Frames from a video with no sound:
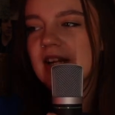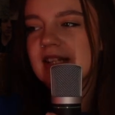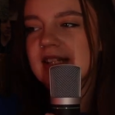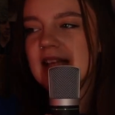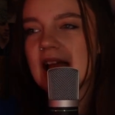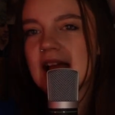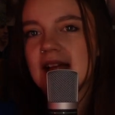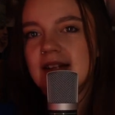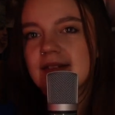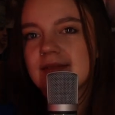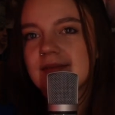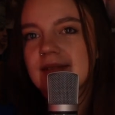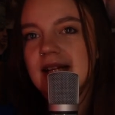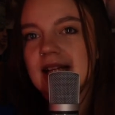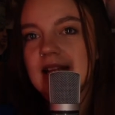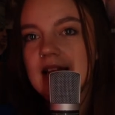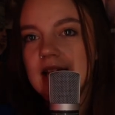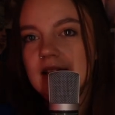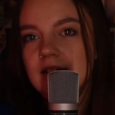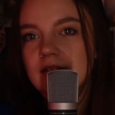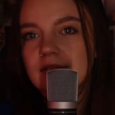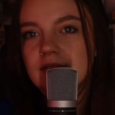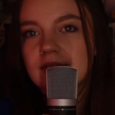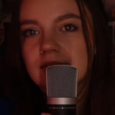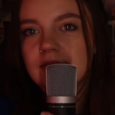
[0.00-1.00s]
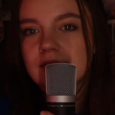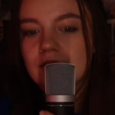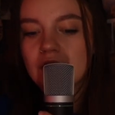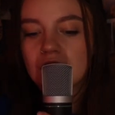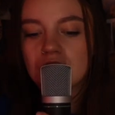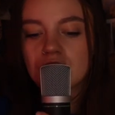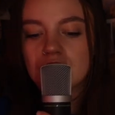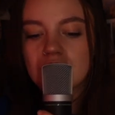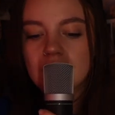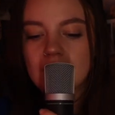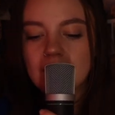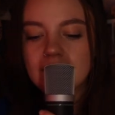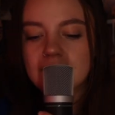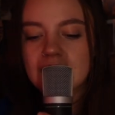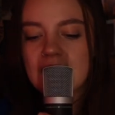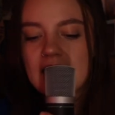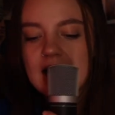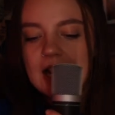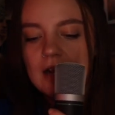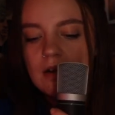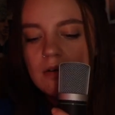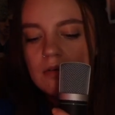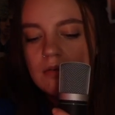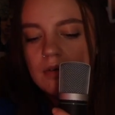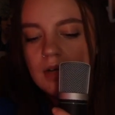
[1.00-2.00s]
sad. Again, just shows
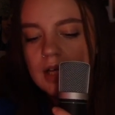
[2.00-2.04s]
how